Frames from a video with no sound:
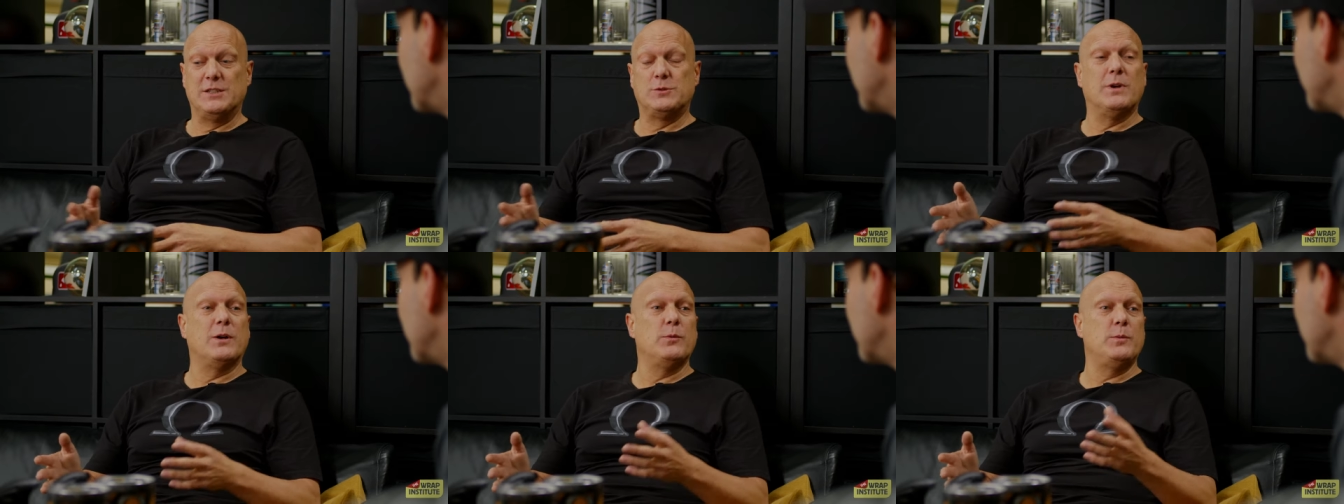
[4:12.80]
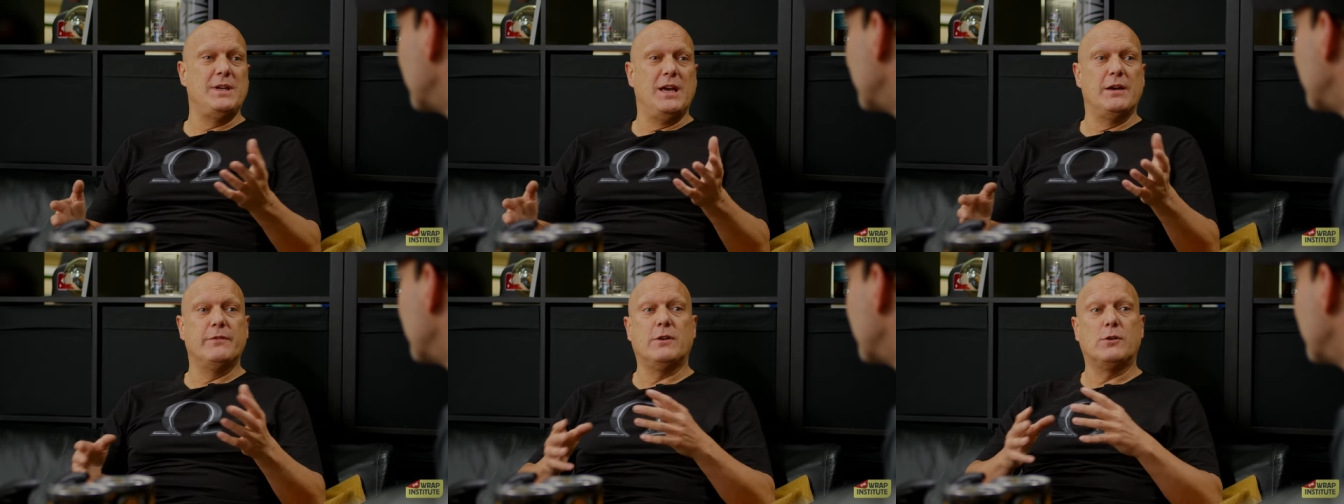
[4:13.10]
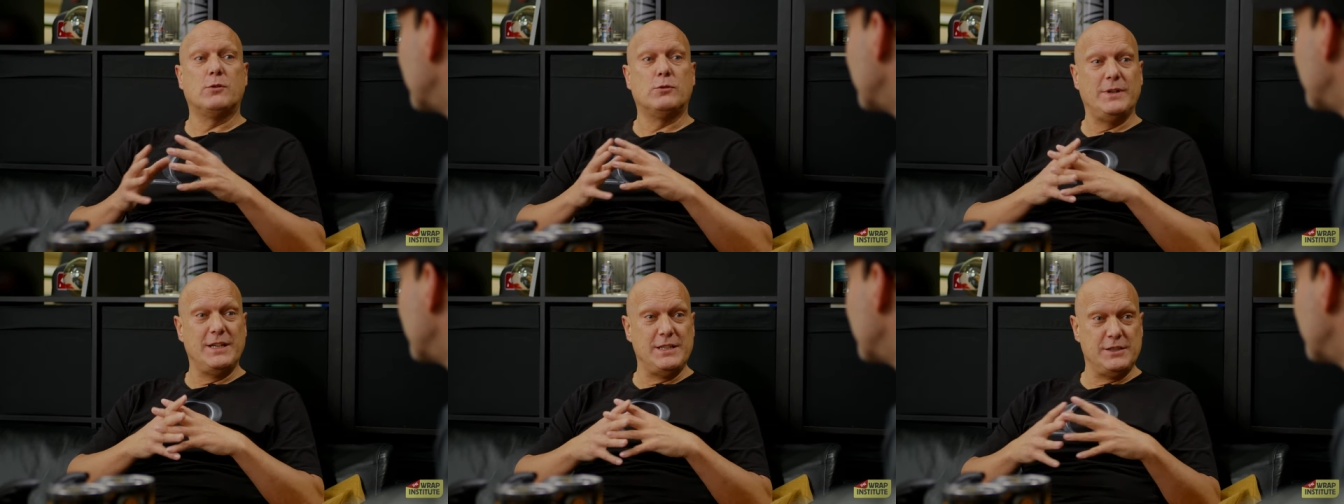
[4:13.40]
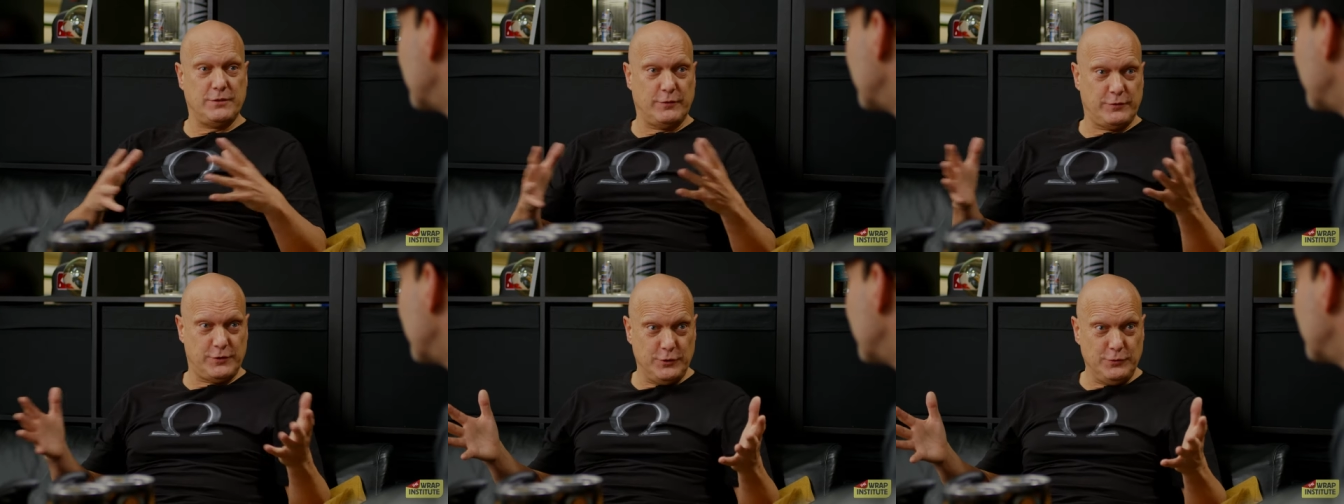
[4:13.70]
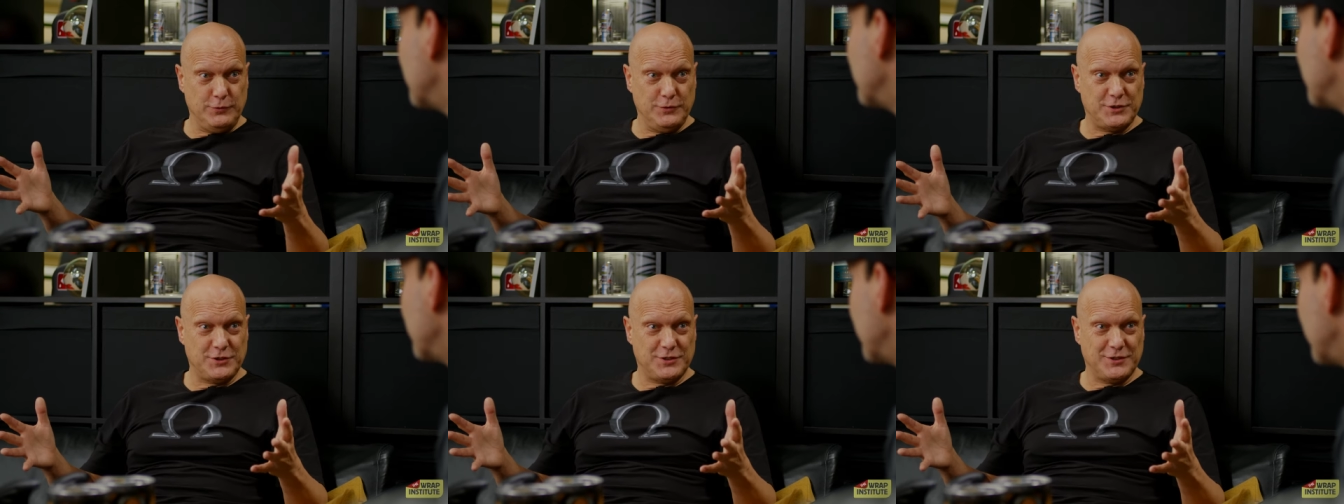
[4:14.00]
that's why we have our range of
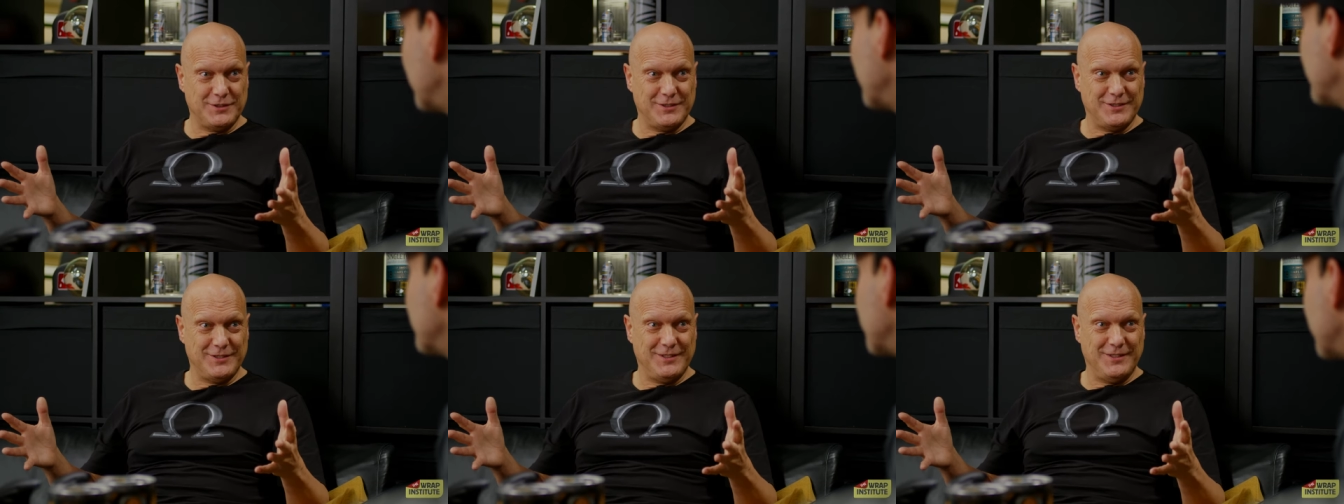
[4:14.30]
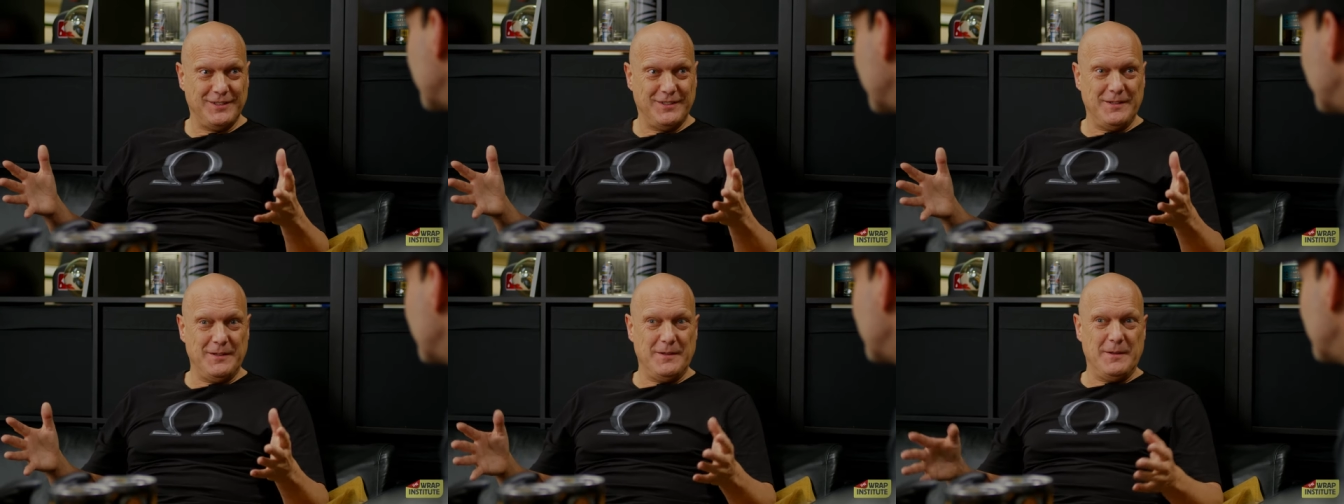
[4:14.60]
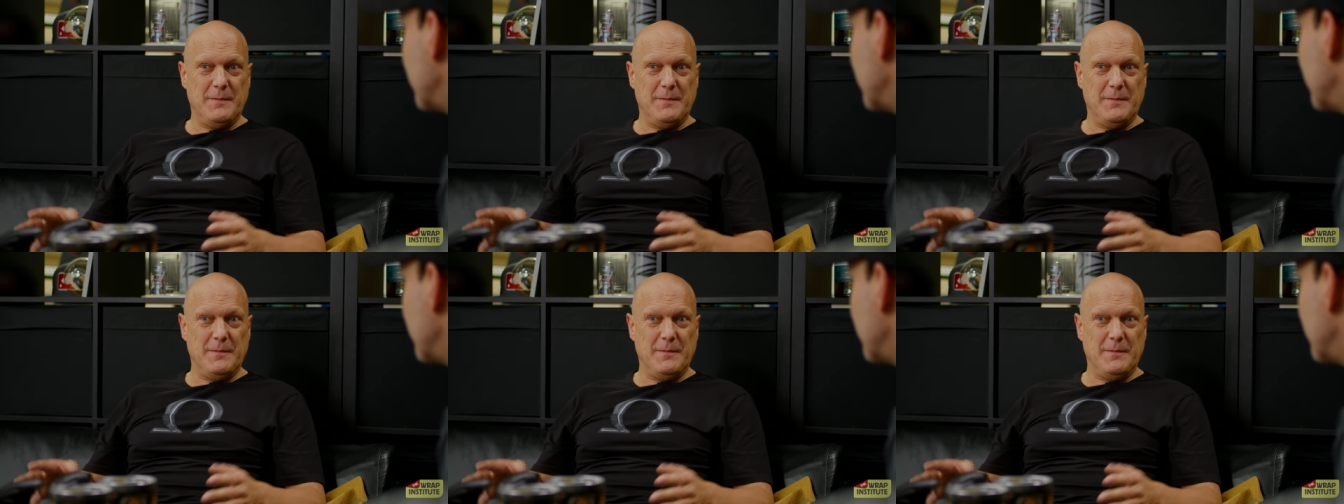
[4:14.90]
tools. Nice.